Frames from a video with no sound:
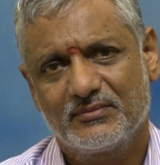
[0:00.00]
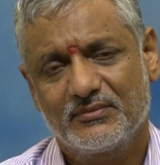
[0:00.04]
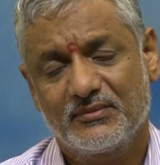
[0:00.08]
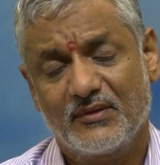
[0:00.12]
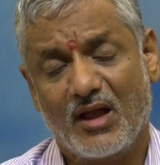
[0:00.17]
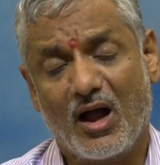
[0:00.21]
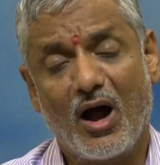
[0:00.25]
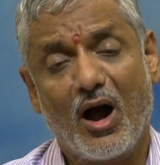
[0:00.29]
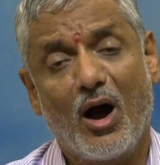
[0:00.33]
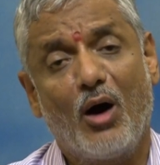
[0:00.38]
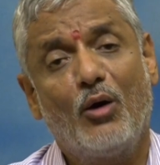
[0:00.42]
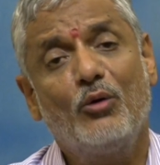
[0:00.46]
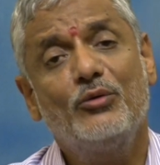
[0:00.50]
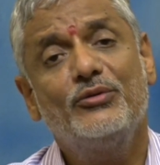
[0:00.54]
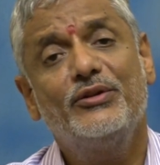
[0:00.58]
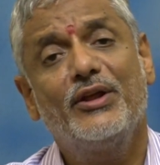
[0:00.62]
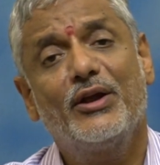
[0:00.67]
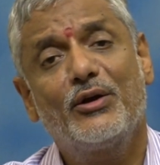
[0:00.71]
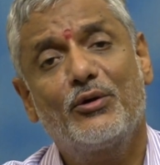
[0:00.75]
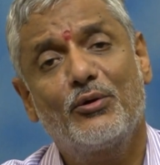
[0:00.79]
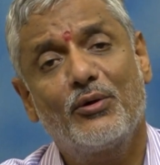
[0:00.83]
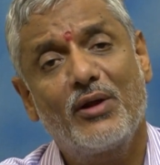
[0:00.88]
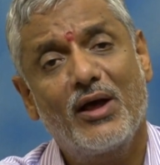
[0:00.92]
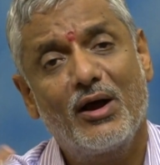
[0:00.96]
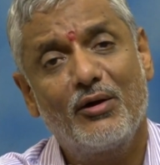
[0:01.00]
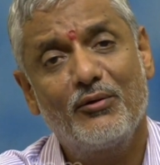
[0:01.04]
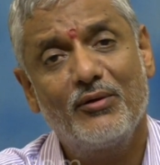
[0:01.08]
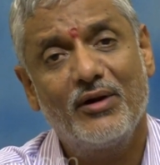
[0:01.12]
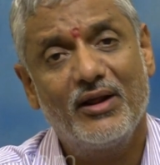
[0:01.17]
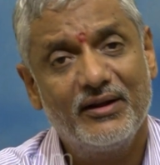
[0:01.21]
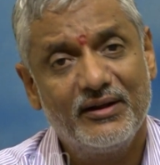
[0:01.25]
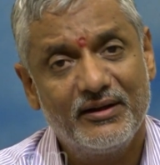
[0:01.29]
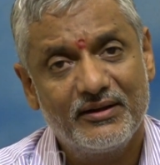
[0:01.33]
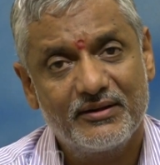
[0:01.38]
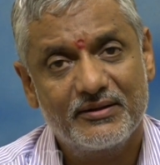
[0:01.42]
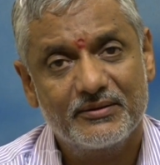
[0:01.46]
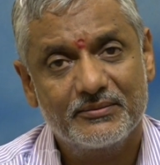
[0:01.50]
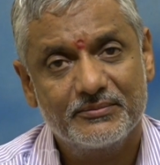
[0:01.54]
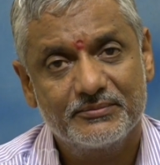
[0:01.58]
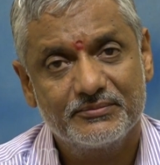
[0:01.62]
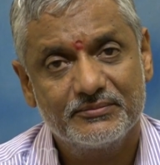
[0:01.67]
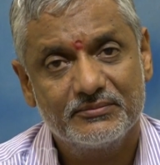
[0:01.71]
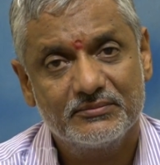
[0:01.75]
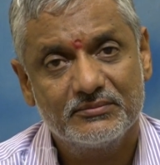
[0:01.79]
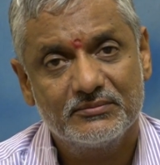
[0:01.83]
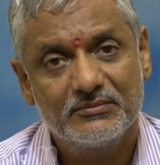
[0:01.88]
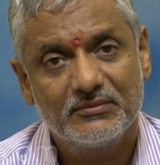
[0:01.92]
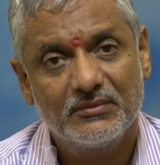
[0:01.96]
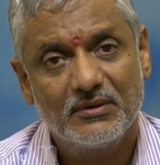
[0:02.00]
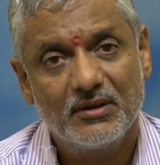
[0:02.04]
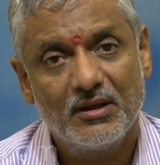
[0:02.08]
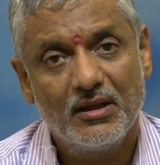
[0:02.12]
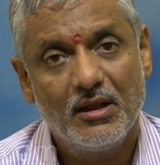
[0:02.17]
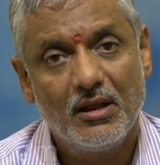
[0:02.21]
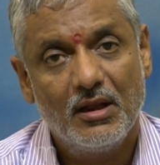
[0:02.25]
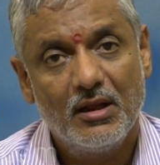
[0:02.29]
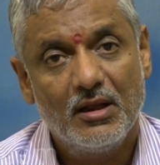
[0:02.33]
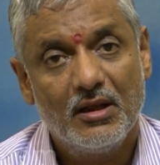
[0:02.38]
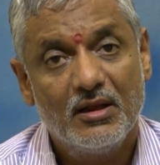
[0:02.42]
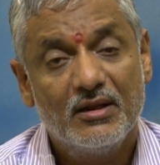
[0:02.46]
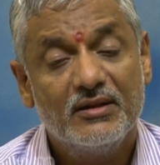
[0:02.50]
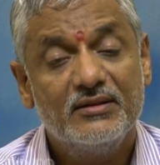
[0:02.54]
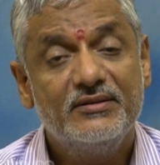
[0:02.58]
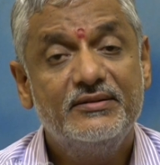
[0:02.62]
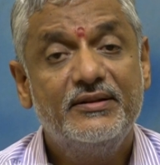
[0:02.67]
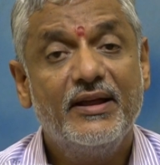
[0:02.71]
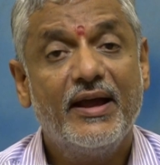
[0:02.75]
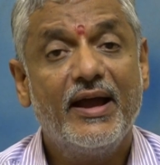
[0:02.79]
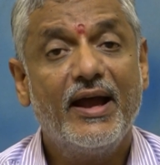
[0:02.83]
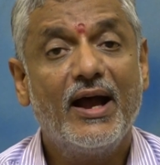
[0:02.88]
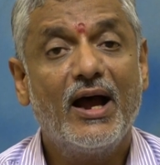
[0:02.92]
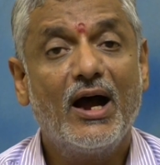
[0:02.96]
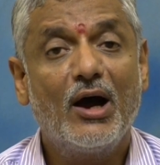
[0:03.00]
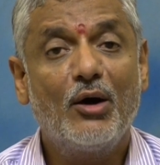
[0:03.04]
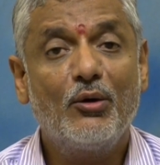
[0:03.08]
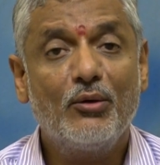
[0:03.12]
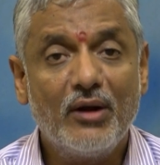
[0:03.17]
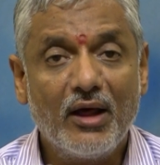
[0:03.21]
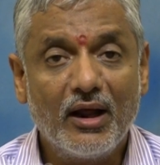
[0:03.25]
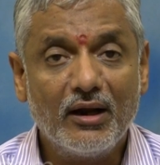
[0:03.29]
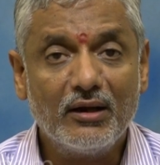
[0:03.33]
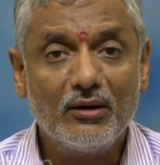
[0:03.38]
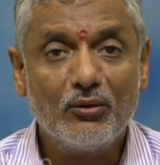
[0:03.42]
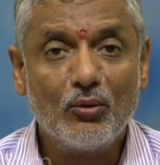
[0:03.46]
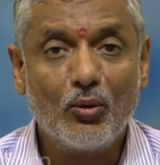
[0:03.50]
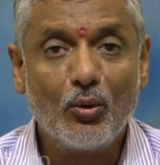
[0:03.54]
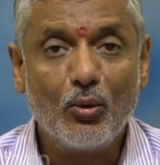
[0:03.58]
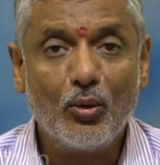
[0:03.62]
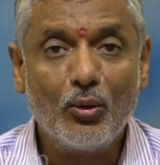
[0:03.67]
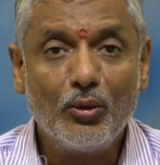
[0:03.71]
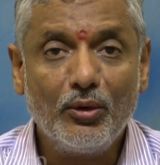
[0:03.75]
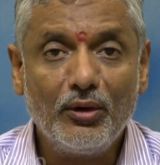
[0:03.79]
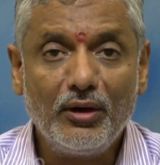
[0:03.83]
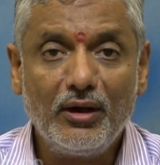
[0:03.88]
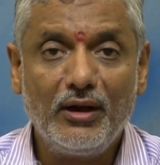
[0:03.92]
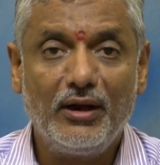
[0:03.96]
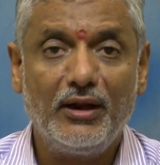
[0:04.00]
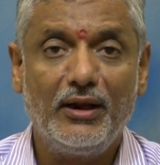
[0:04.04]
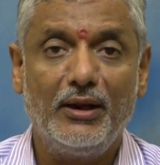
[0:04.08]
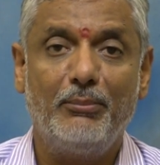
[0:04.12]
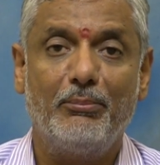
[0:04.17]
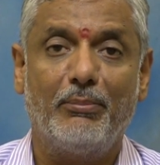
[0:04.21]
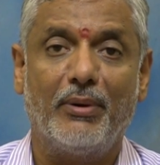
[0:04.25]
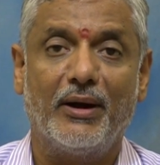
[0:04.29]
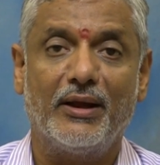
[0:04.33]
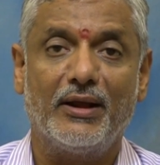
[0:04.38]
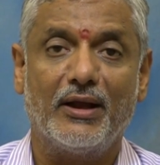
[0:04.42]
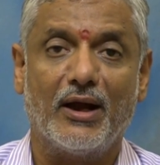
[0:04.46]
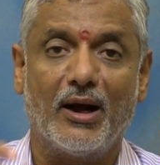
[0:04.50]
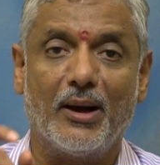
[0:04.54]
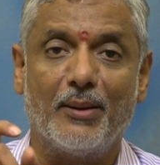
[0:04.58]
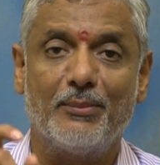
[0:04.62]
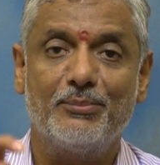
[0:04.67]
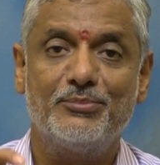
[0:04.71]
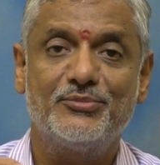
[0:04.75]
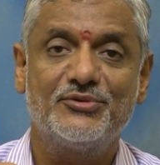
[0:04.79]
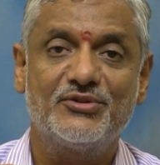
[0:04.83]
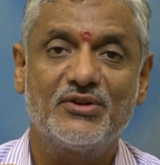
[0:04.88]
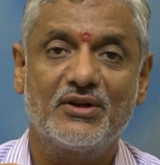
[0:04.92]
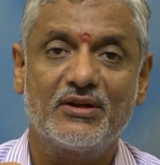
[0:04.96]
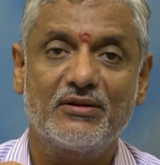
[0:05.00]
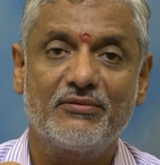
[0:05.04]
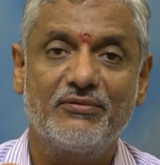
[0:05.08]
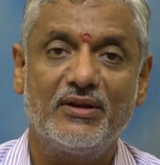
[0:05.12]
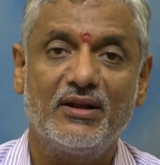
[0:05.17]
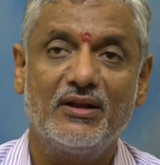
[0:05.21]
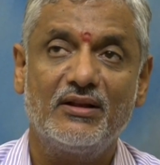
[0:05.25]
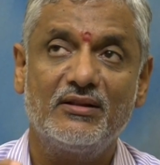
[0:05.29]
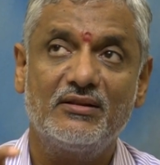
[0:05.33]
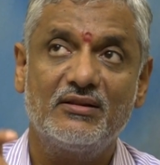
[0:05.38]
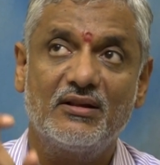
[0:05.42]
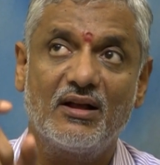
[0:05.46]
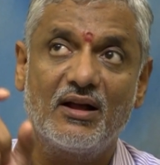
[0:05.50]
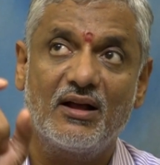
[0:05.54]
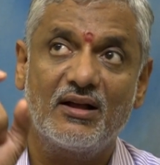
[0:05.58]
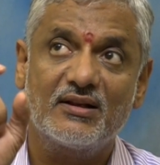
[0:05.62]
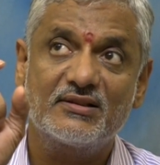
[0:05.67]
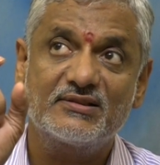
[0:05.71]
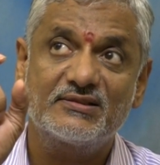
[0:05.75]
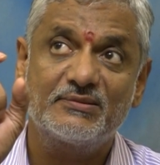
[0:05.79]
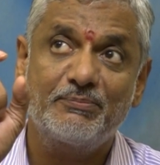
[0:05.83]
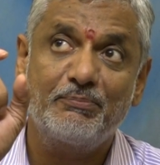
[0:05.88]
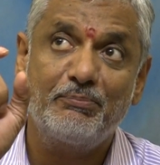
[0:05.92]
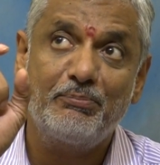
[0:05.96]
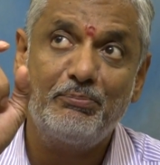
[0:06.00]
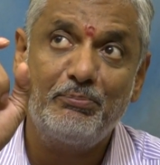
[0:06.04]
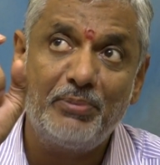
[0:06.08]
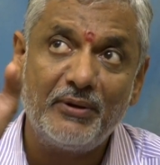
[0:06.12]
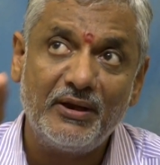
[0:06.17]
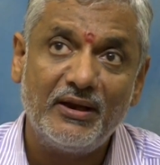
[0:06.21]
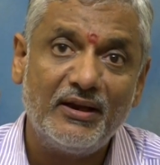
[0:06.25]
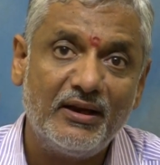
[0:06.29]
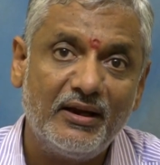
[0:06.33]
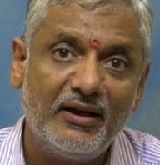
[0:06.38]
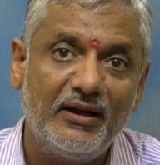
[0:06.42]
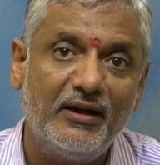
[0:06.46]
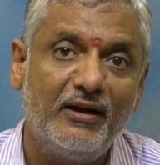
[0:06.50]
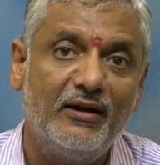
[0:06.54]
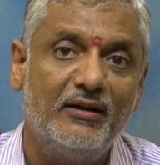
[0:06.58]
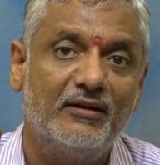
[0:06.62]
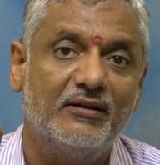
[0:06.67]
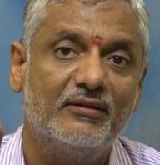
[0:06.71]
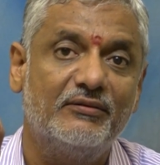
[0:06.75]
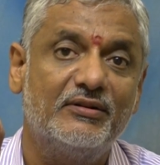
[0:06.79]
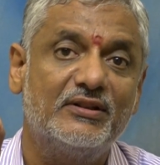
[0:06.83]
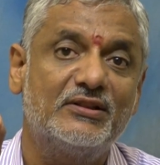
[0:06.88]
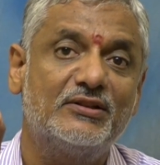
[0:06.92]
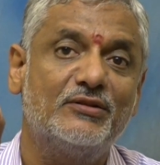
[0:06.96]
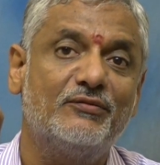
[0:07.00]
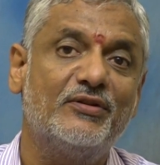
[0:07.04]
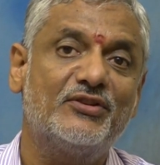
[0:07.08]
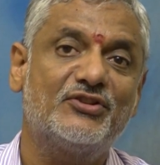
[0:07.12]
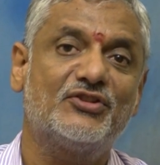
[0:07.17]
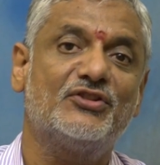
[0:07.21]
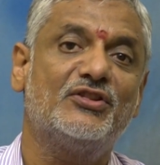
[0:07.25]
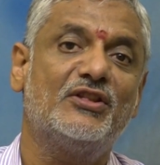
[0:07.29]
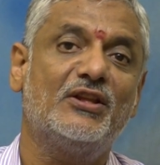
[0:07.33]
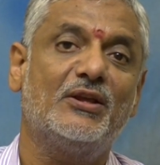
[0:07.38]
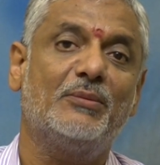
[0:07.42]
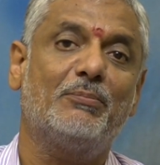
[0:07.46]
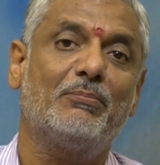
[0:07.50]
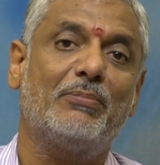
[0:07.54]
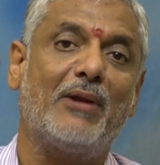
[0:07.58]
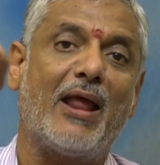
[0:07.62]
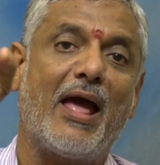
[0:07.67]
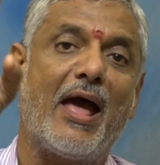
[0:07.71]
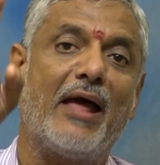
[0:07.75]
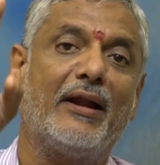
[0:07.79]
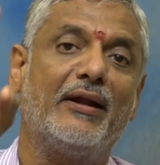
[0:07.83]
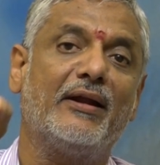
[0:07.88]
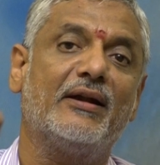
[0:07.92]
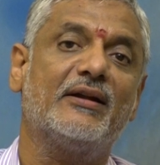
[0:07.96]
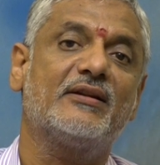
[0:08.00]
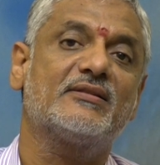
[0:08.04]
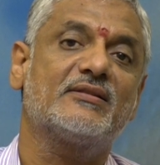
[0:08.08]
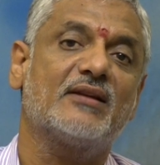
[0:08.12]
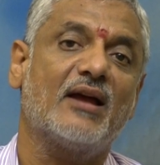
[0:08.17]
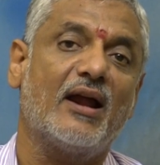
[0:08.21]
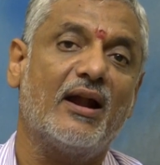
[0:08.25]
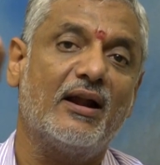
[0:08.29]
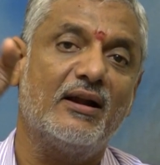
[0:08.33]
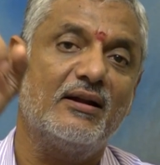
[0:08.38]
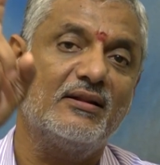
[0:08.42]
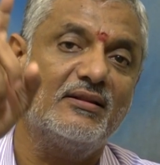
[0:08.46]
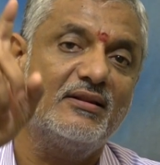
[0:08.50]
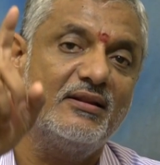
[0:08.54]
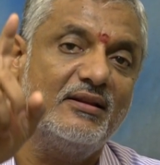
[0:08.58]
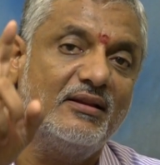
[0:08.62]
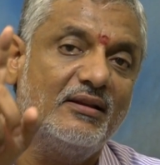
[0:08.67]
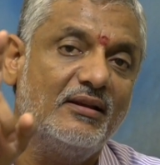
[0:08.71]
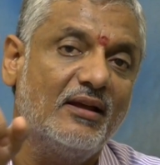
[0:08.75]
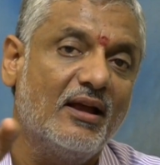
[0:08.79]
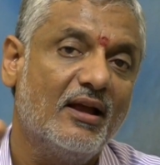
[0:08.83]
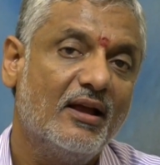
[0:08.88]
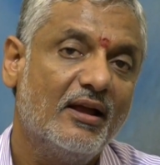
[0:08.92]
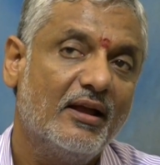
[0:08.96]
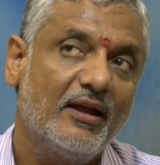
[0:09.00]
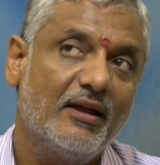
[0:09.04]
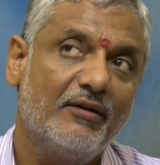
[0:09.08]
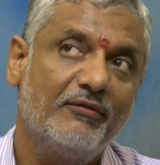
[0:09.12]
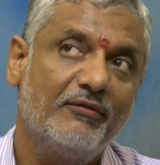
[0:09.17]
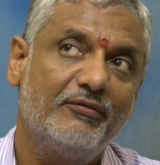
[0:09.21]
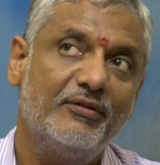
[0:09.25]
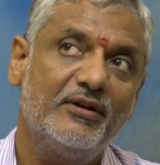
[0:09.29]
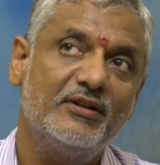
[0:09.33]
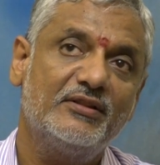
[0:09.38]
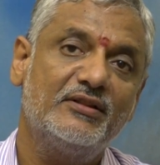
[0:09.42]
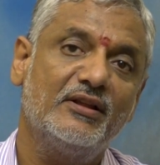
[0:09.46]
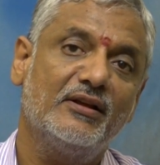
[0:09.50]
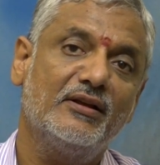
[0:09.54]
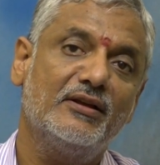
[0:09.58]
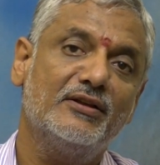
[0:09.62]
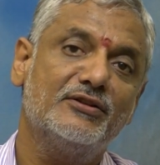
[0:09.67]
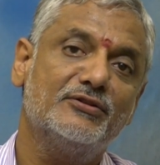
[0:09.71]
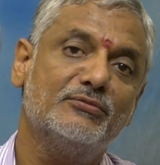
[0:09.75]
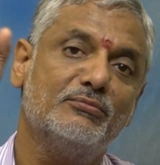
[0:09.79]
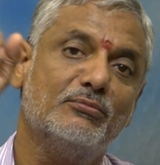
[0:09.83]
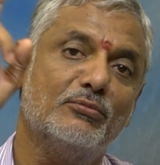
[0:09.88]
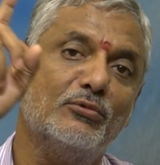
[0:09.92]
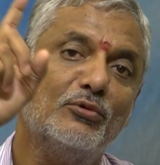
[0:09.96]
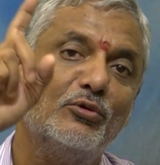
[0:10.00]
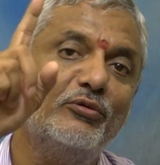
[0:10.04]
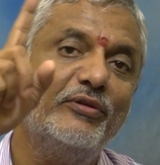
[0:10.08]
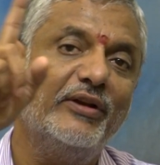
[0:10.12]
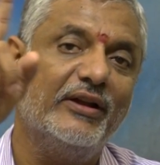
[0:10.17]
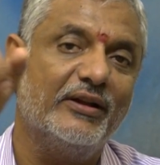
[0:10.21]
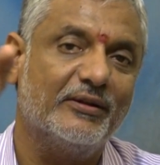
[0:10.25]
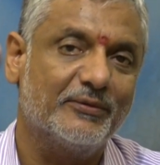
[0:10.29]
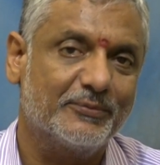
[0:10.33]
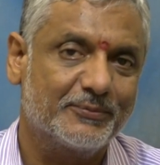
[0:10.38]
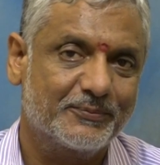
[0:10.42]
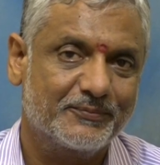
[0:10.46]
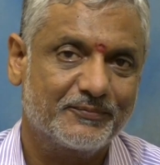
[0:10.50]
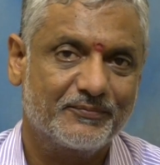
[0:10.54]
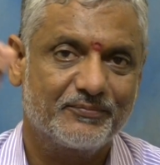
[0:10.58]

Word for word: How they could have done it? They have done only by observing the speed with which the planets and the everything is moving.